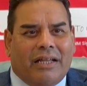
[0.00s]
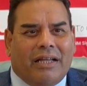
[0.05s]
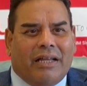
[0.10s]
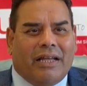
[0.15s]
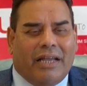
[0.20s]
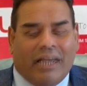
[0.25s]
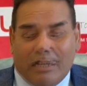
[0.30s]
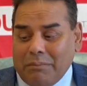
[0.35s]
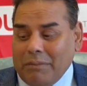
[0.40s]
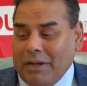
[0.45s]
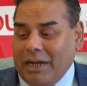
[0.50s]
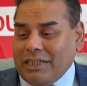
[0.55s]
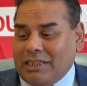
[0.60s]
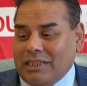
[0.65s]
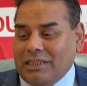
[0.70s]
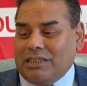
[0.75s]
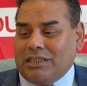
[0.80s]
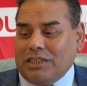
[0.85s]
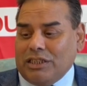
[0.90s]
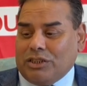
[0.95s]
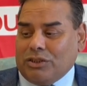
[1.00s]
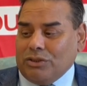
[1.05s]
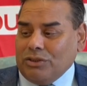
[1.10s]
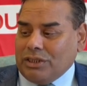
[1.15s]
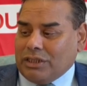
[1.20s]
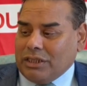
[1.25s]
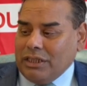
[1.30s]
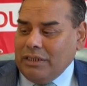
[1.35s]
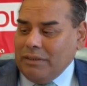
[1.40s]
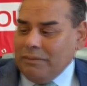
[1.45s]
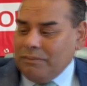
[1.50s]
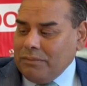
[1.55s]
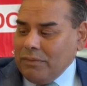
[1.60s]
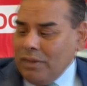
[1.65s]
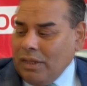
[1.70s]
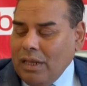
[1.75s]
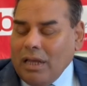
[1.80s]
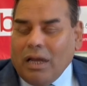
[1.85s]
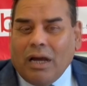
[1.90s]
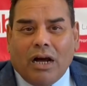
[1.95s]
In my constituency,
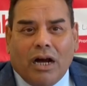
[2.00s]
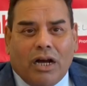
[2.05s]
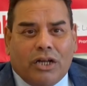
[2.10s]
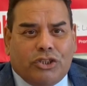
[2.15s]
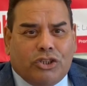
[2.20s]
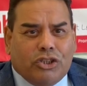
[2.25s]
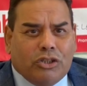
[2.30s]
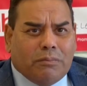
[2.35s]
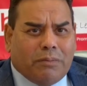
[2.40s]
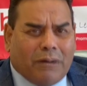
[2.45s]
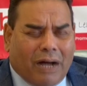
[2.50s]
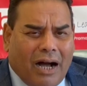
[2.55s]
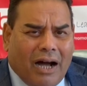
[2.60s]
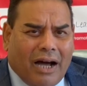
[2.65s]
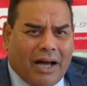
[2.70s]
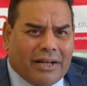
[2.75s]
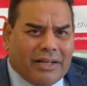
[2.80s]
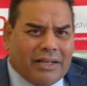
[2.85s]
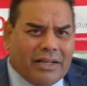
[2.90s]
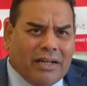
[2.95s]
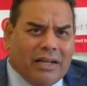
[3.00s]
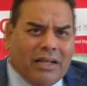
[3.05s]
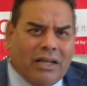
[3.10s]
Ayub Khan,